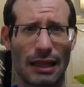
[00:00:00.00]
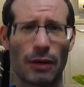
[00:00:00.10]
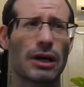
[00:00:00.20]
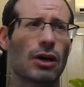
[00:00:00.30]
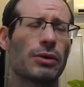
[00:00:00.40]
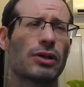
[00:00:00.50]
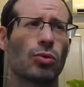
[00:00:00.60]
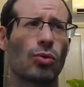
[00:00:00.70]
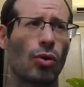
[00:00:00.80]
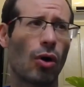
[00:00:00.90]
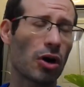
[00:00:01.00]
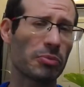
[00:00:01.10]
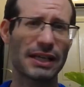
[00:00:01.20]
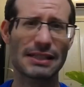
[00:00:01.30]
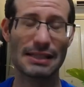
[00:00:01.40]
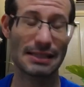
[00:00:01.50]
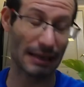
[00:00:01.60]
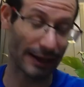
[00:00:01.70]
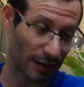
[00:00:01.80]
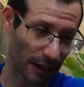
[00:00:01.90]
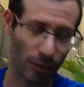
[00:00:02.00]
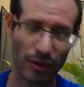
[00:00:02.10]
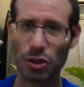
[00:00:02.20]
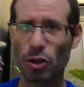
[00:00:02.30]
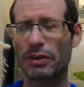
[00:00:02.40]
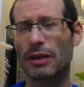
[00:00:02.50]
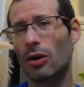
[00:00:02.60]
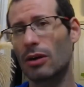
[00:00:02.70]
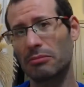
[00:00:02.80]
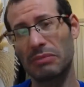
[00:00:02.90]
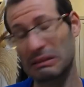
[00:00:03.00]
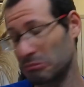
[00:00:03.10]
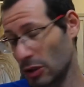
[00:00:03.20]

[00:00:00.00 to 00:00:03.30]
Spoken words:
They were going to all places around the shopping mall, but